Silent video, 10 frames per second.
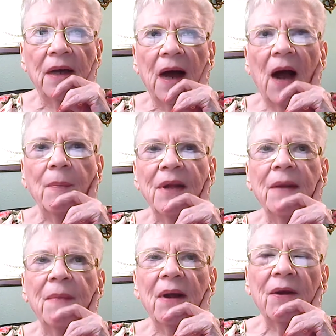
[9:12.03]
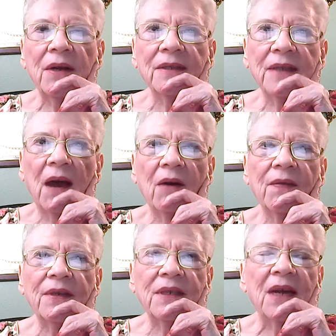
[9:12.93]
How many Americans out
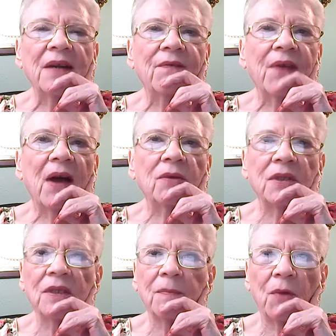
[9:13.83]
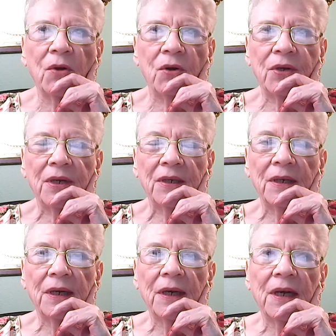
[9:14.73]
of the 10,000 murdered
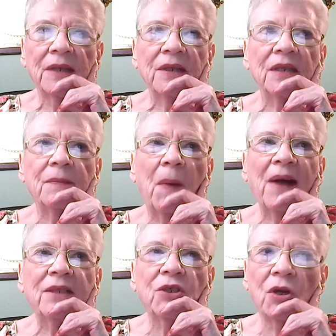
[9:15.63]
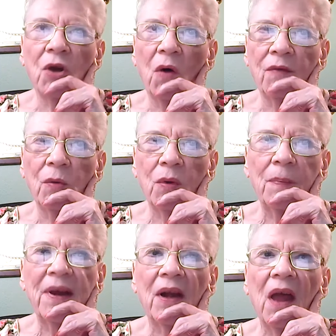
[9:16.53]
since Biden took over would
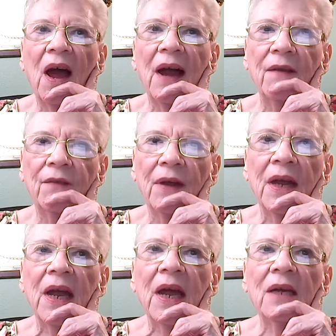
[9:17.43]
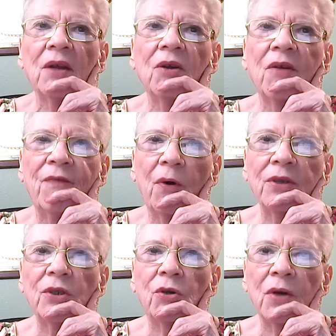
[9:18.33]
be alive and looking
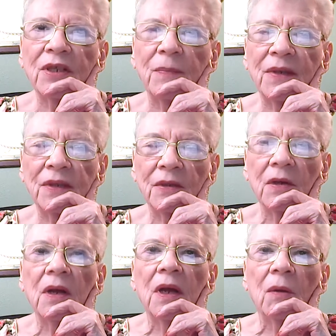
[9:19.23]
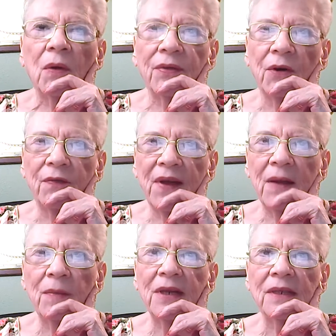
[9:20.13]
forward to Christmas with their
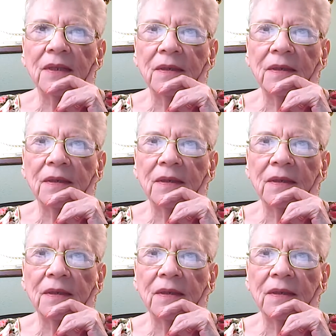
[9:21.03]
families?